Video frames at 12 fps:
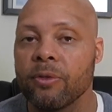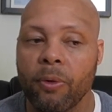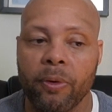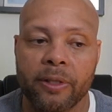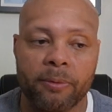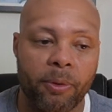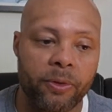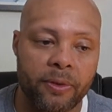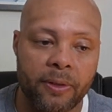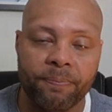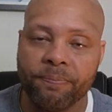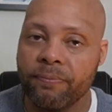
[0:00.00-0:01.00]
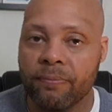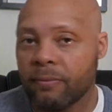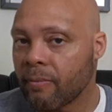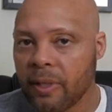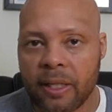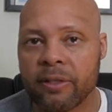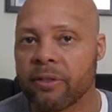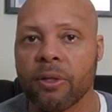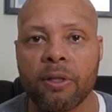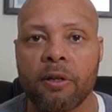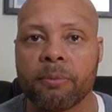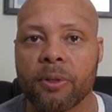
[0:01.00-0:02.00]
showing this person still
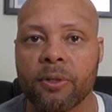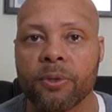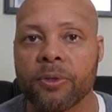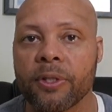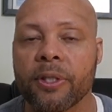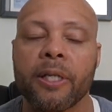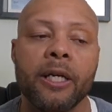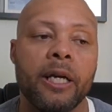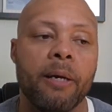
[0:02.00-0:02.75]
a little bit loser,